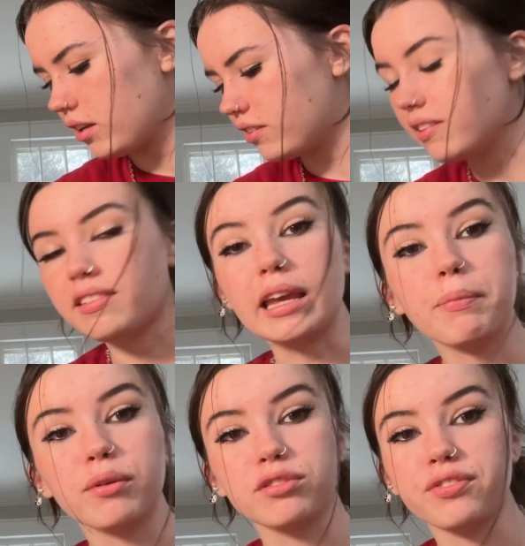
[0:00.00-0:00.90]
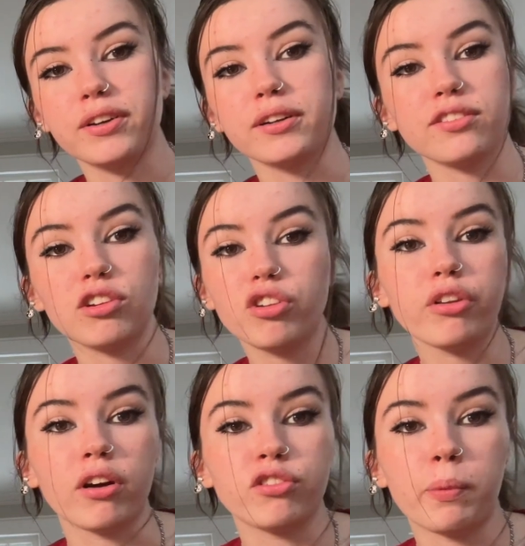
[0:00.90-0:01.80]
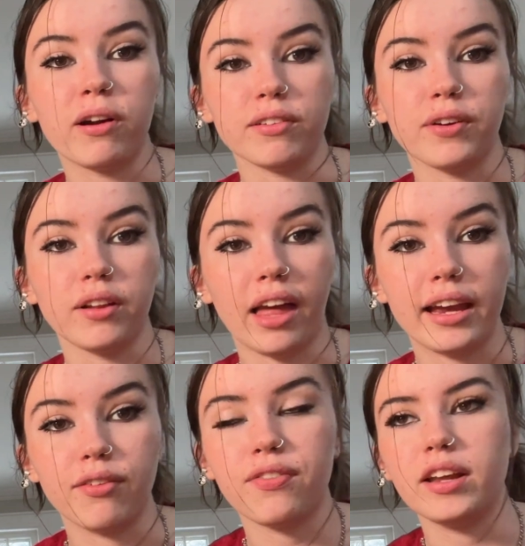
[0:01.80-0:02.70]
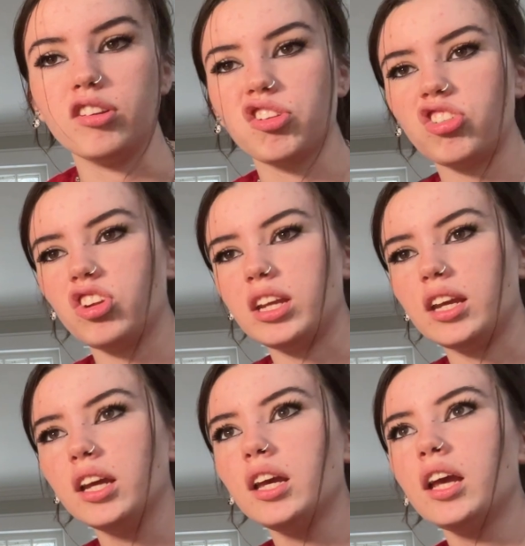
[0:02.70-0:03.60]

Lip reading: disabled for such a large part of her life, and she,